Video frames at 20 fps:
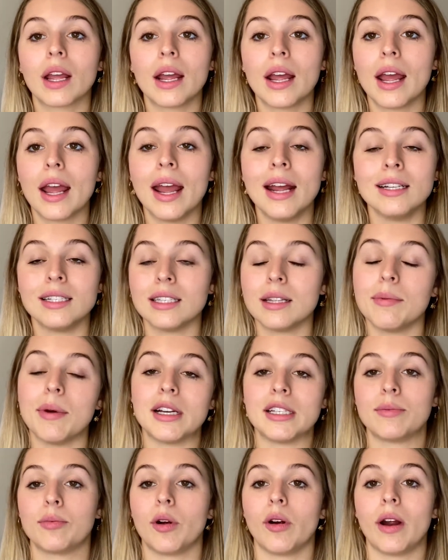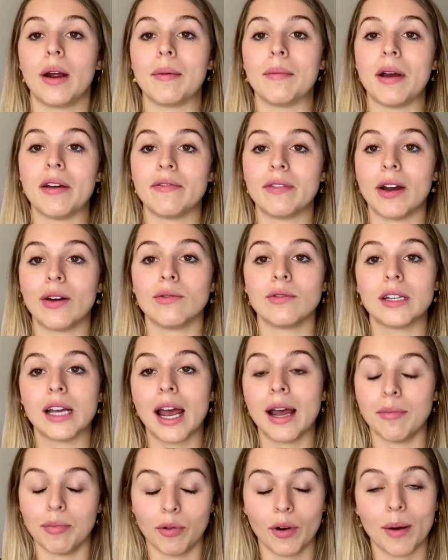It's the best program I found.
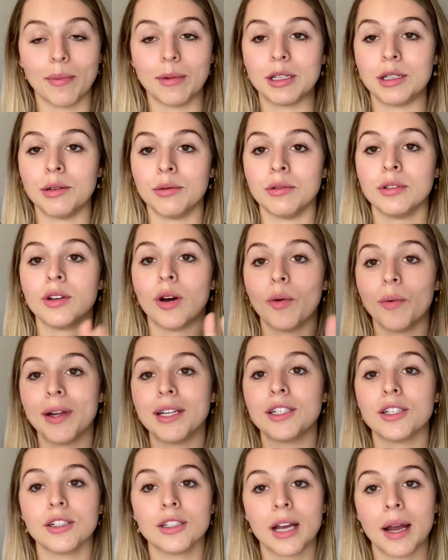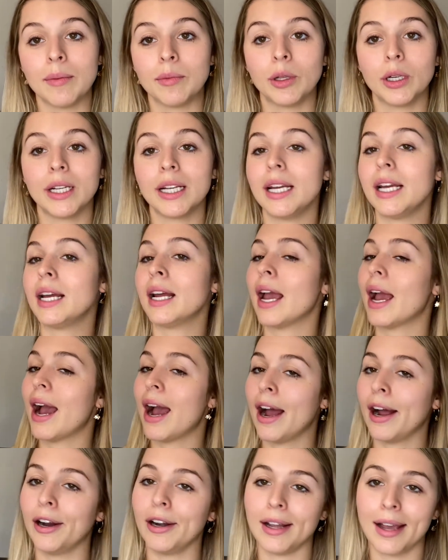I promise you. Don't waste your time looking. I
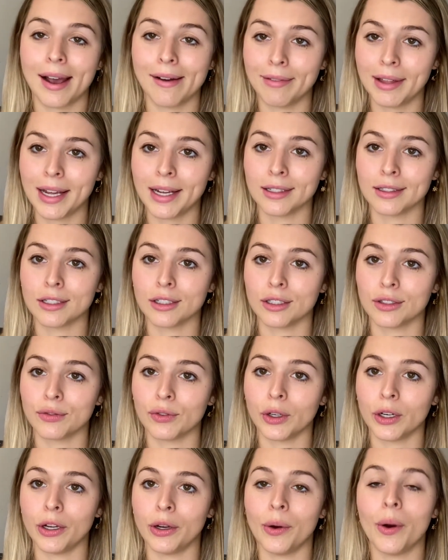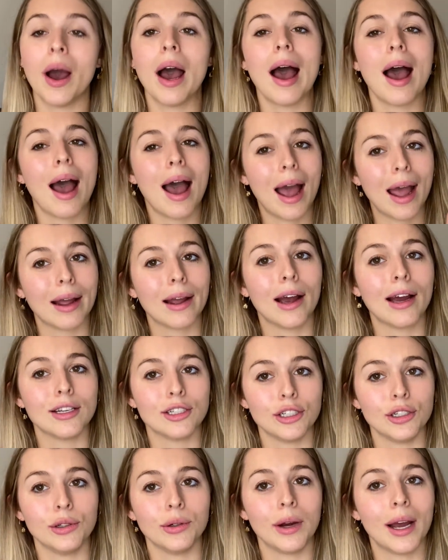already have the answers for you. I got
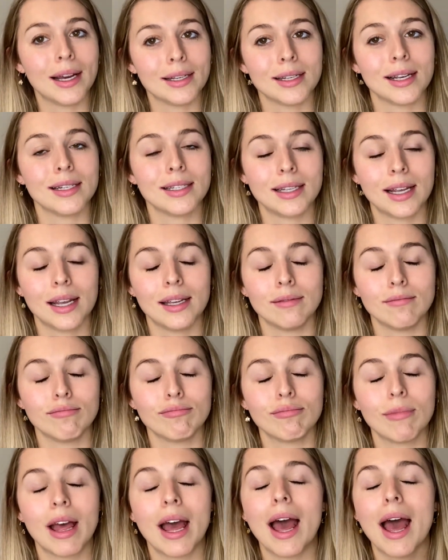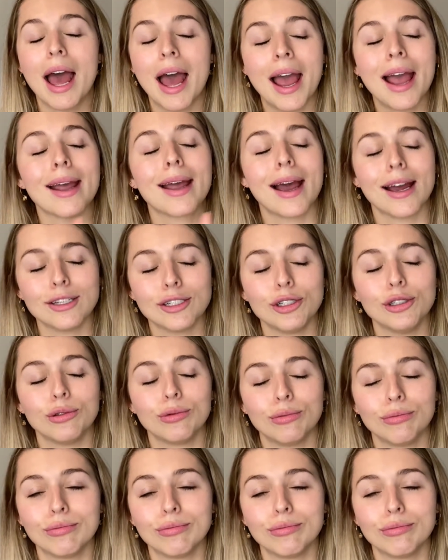you, as I said. I got you.